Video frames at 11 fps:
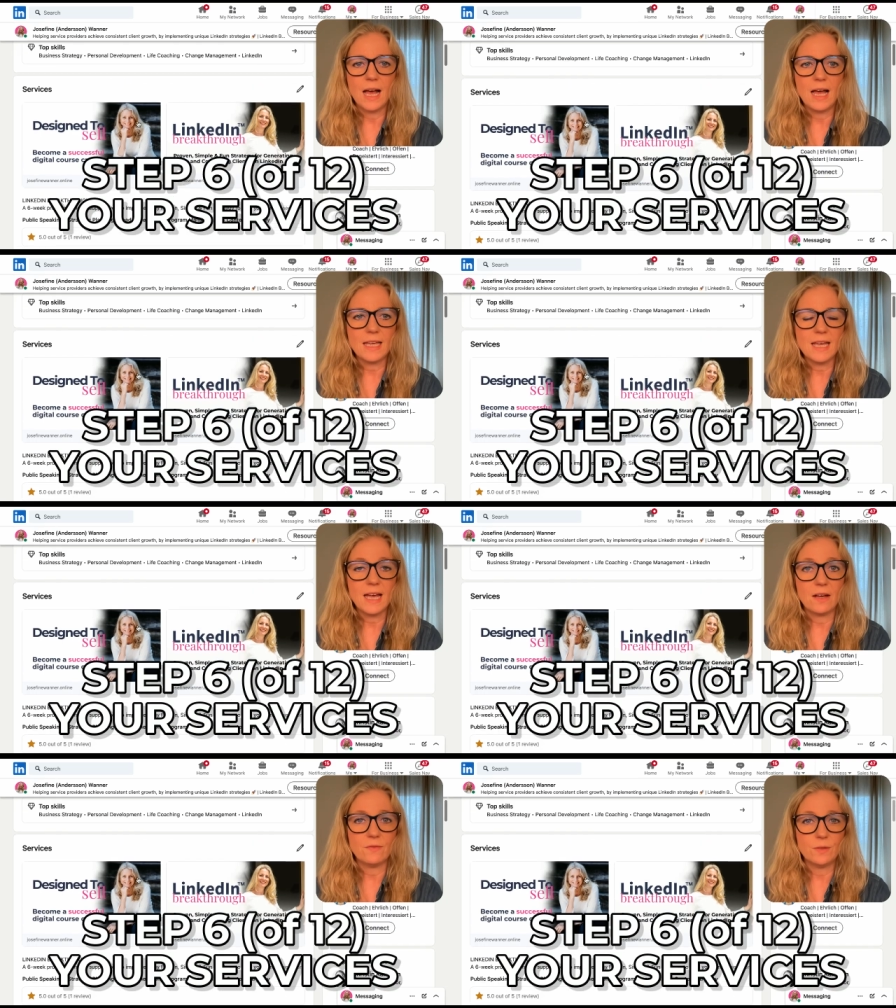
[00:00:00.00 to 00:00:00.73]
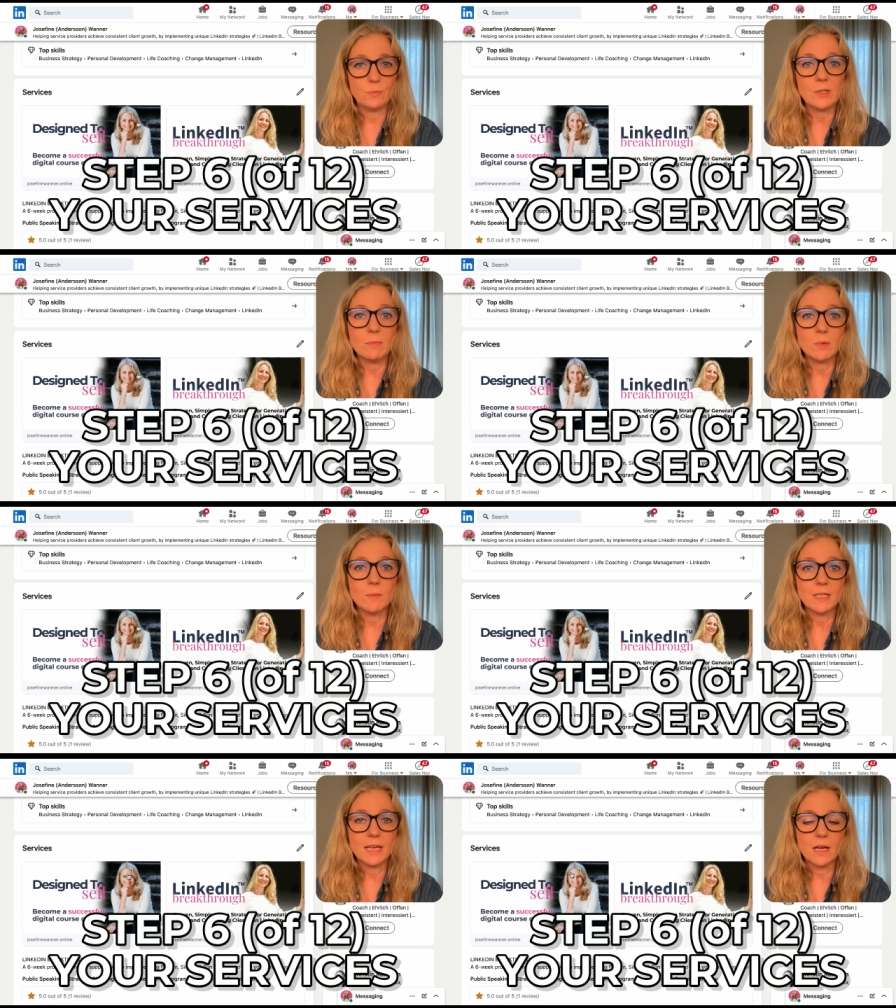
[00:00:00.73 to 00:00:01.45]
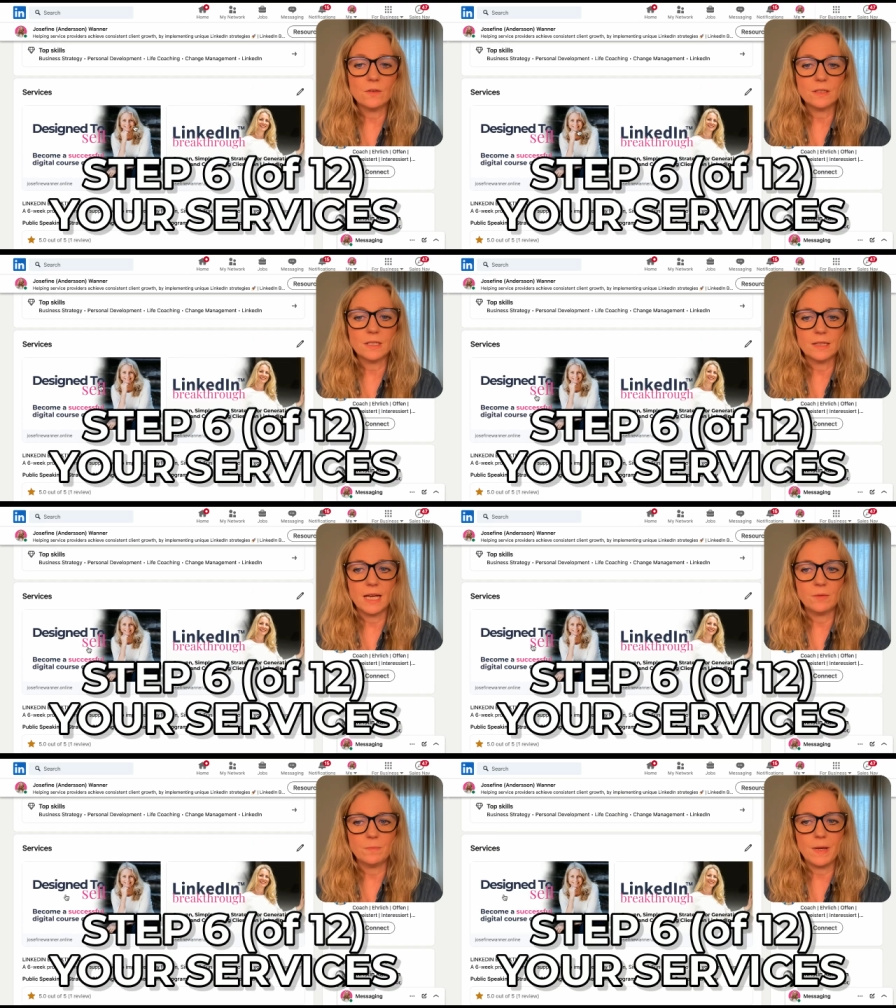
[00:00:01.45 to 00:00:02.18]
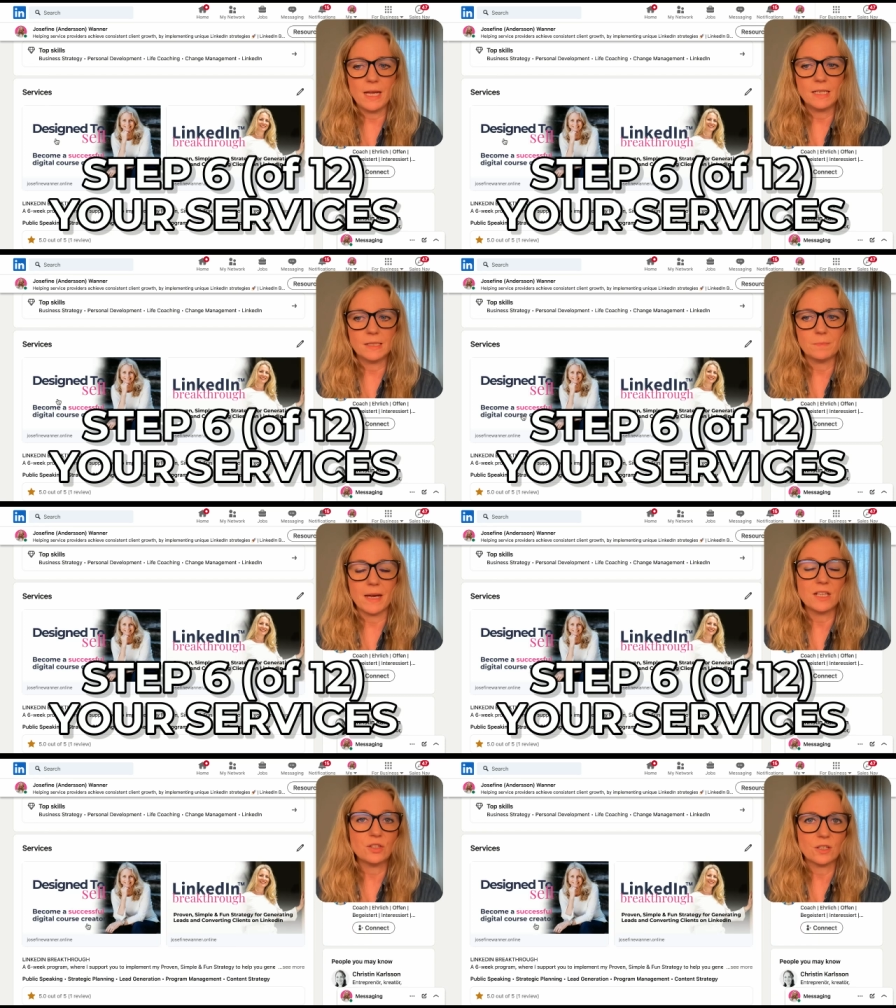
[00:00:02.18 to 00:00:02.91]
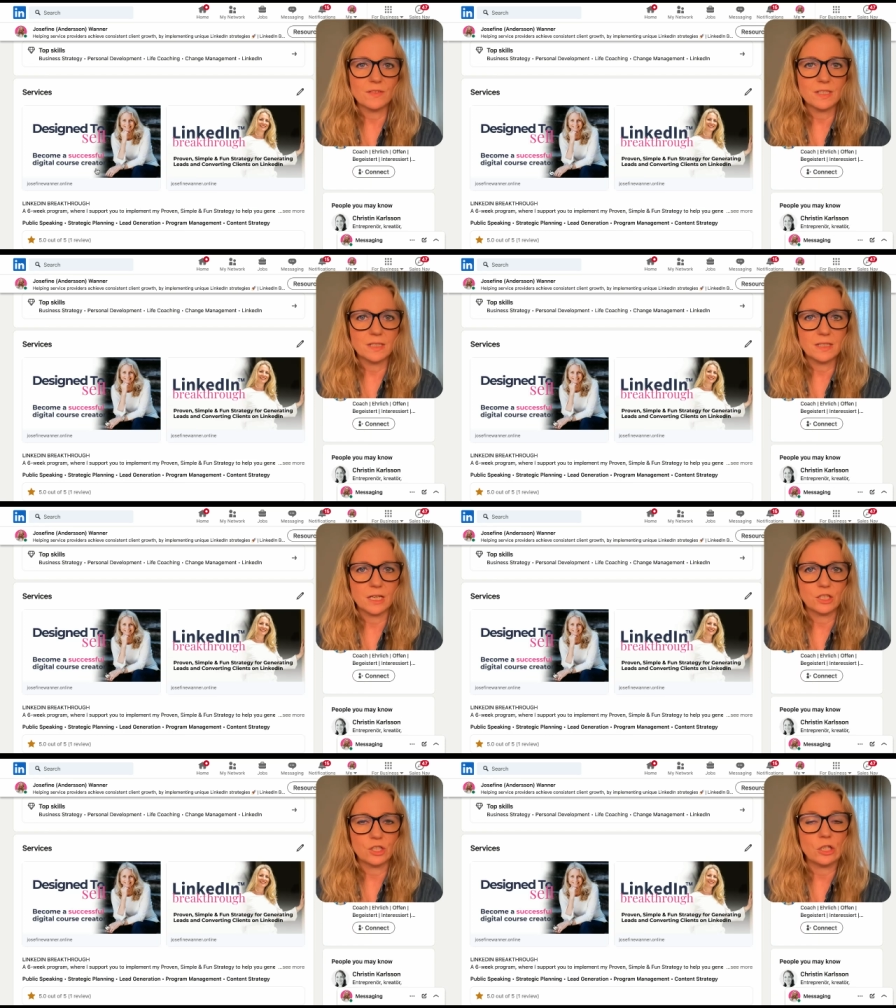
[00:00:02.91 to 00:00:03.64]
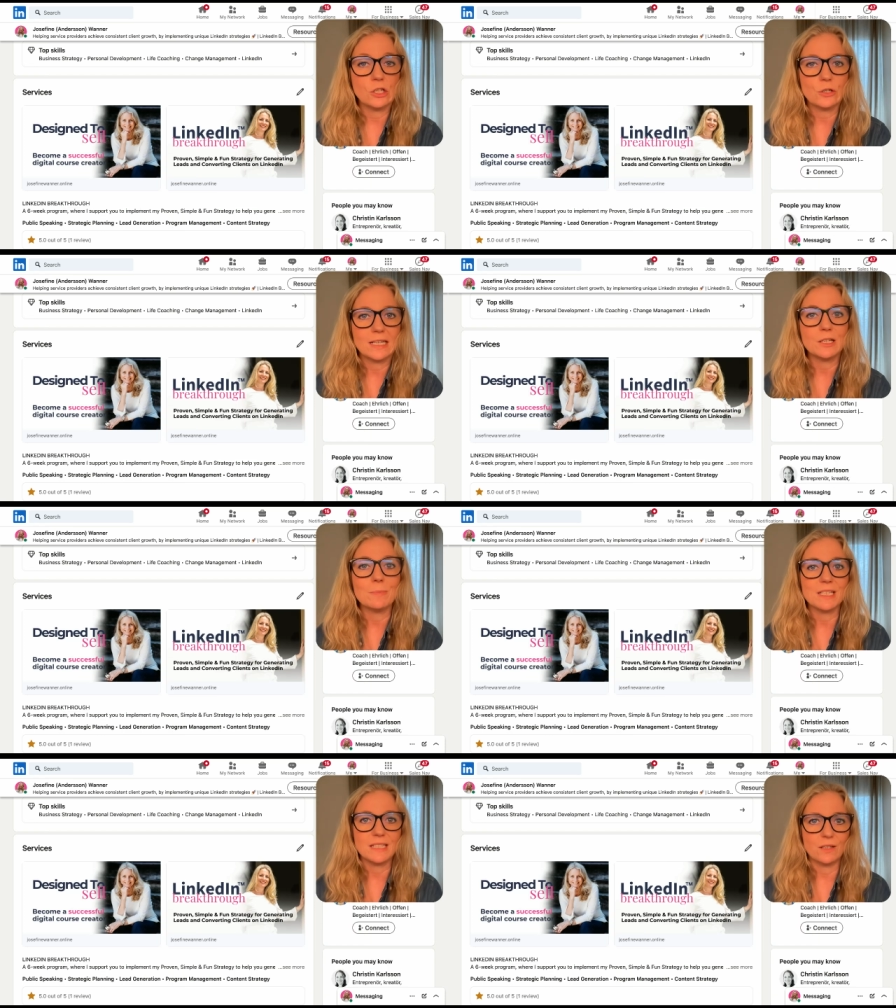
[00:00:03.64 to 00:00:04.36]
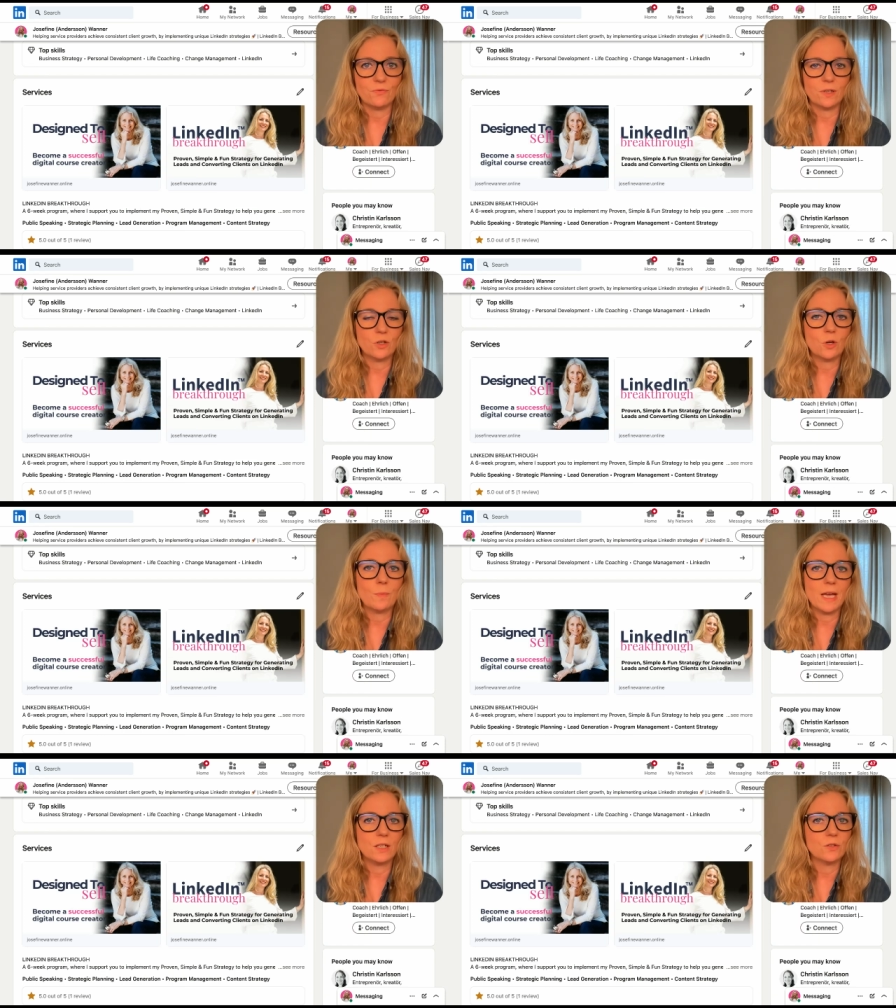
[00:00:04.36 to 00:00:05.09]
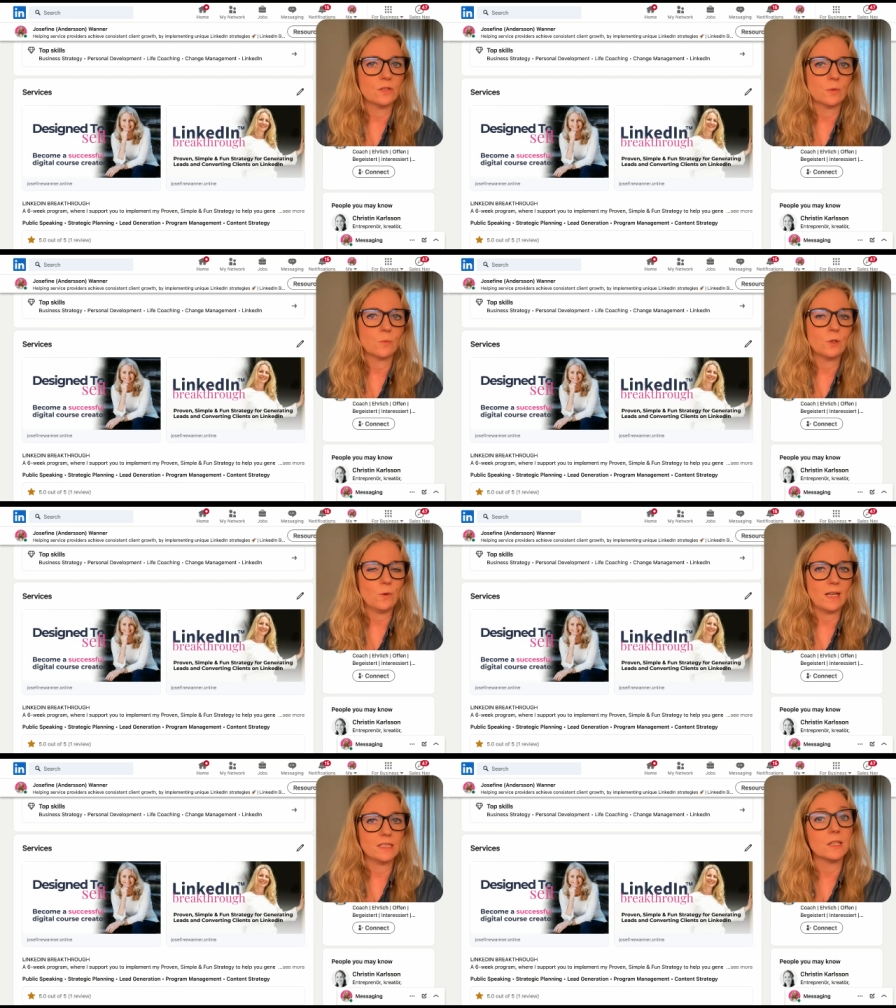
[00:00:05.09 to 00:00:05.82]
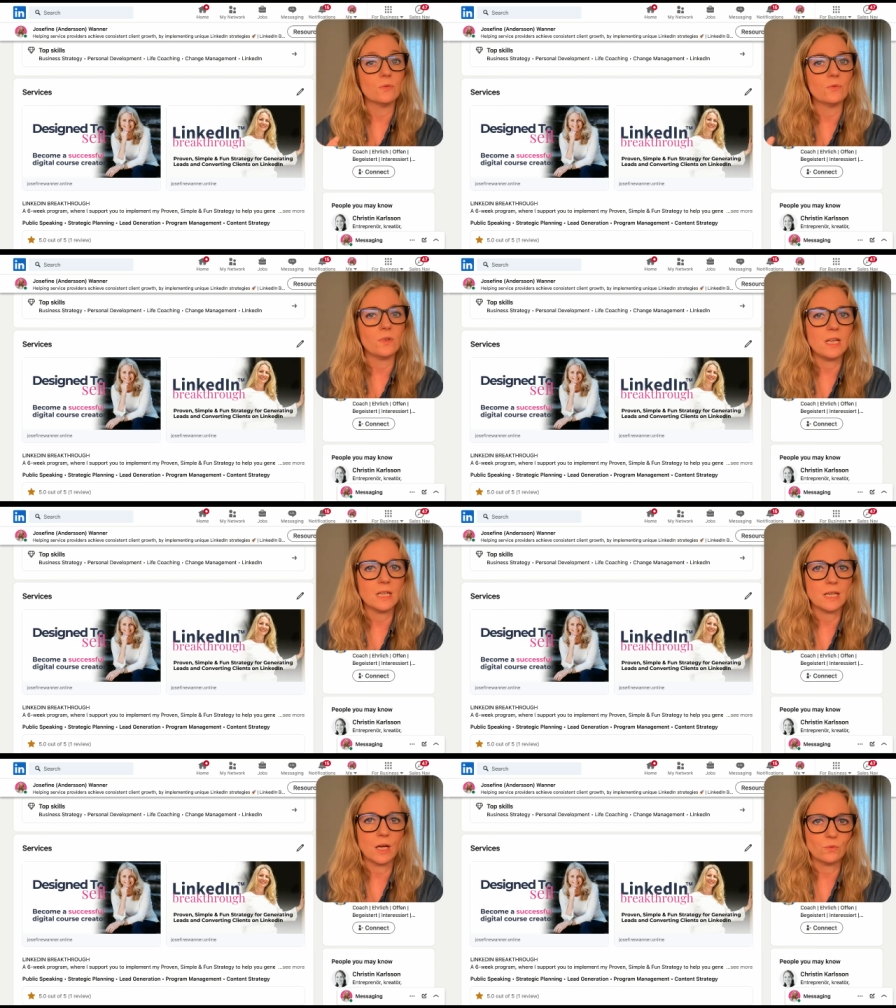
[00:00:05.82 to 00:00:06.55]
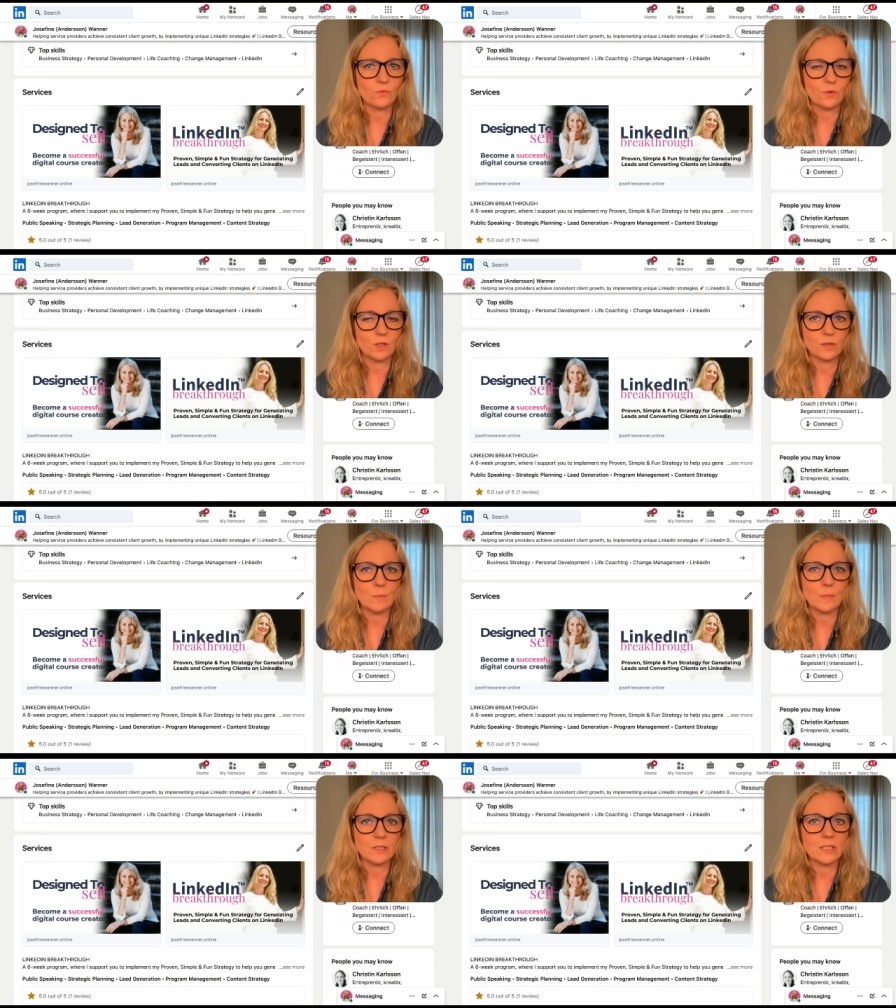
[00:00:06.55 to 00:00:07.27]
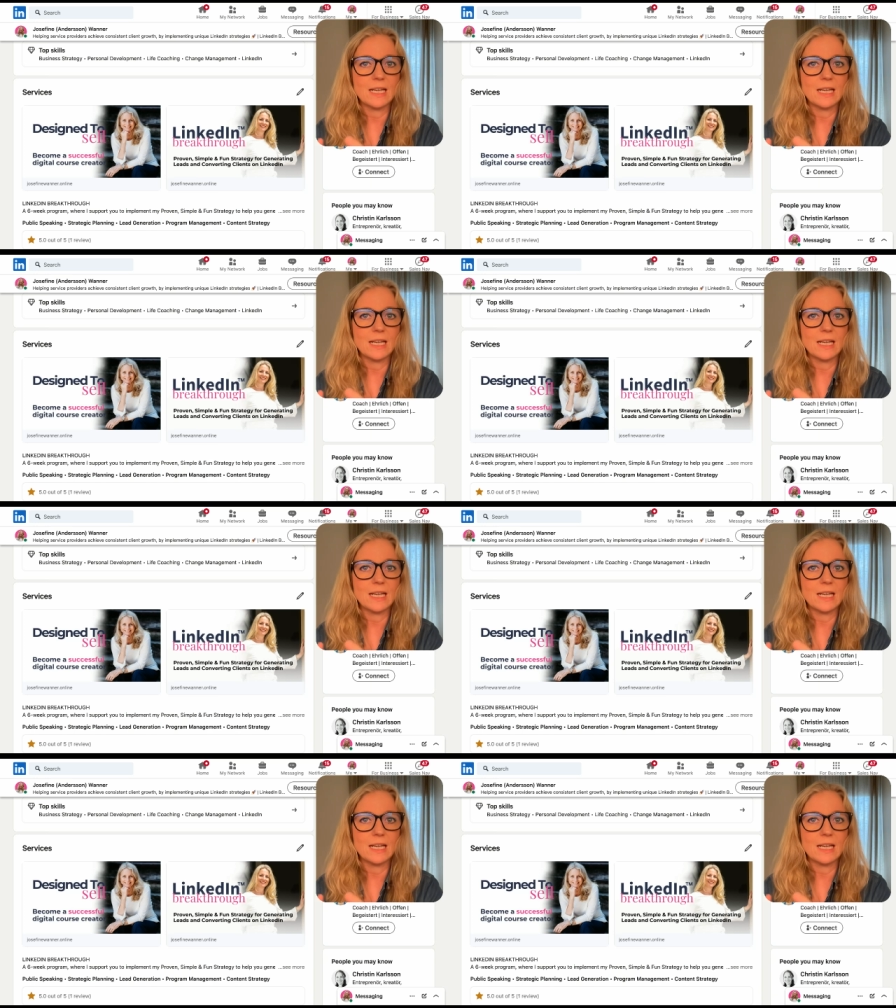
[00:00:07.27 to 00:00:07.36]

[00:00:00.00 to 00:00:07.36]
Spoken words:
I have the premium account, and that makes my services section look a little bit different compared to someone who has the free account, for example.